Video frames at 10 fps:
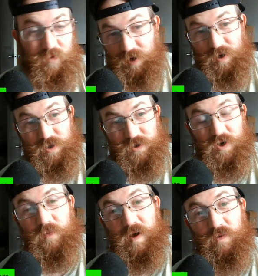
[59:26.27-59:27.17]
We're here to
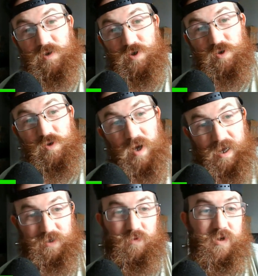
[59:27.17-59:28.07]
talk about what you
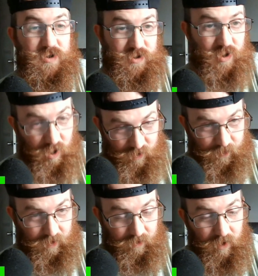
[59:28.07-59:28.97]
guys want us to talk
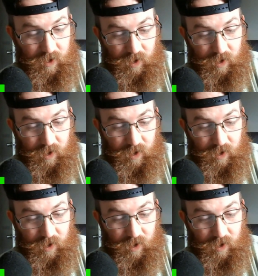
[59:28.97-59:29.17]
about.